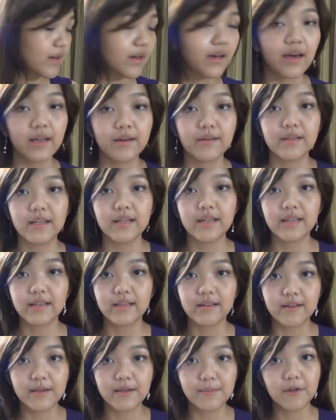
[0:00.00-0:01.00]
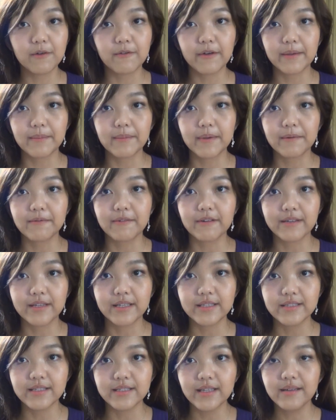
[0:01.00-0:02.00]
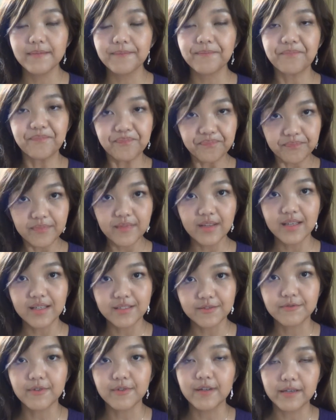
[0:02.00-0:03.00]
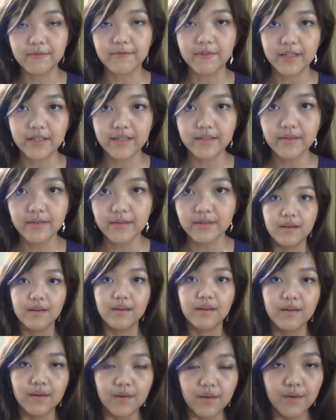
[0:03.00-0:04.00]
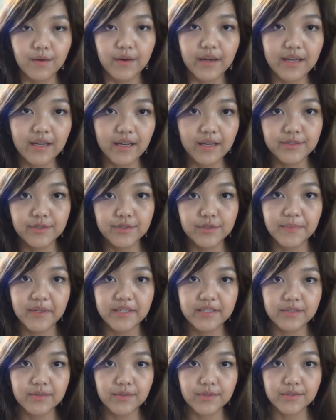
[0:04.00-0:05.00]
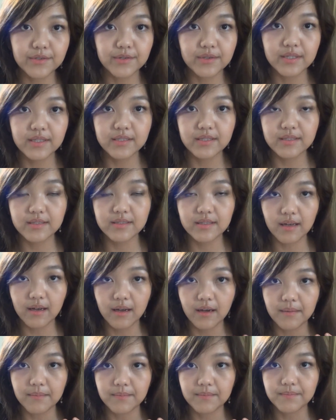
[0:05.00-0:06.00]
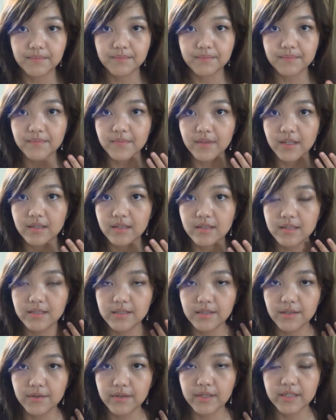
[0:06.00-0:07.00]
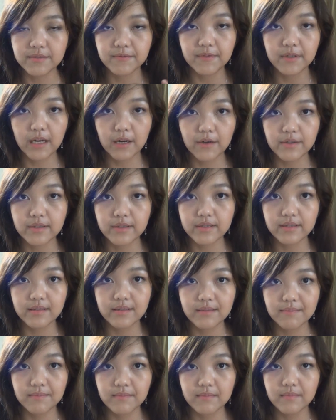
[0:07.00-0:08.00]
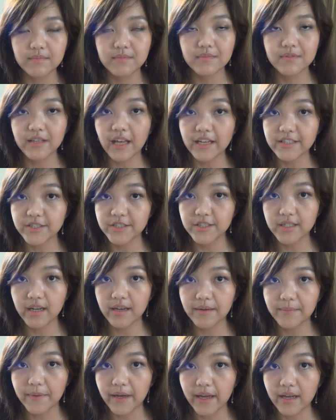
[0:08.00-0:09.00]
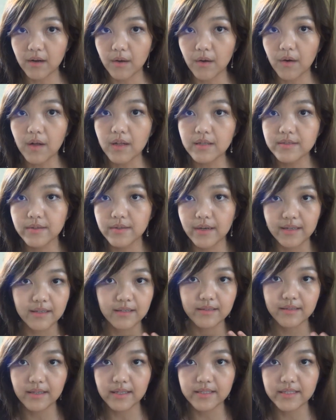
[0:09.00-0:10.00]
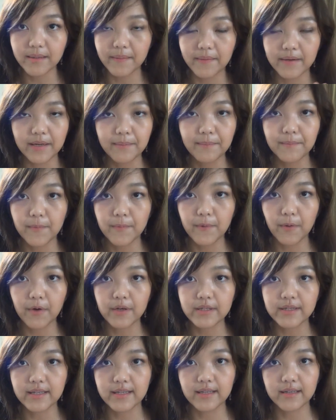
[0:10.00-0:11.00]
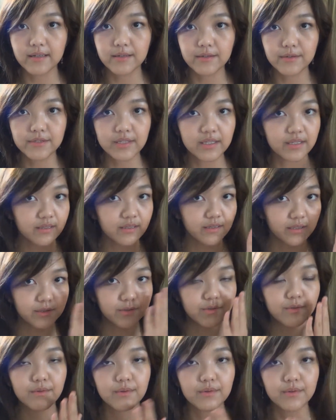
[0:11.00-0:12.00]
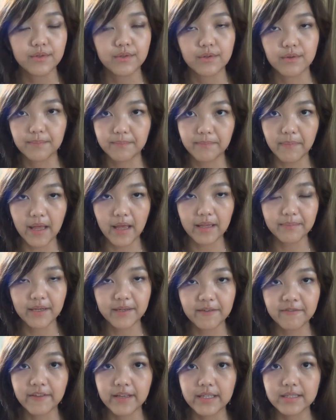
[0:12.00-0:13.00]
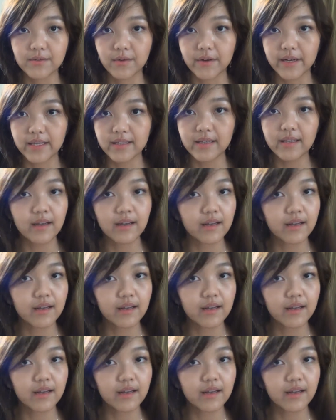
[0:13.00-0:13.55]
I do think that the Rimmel Wake Me Up foundation is really good. Oh, and I should mention also this this look is without touching up at all, so I didn't touch up, I didn't blot, I didn't use any tissue to pat my face or anything.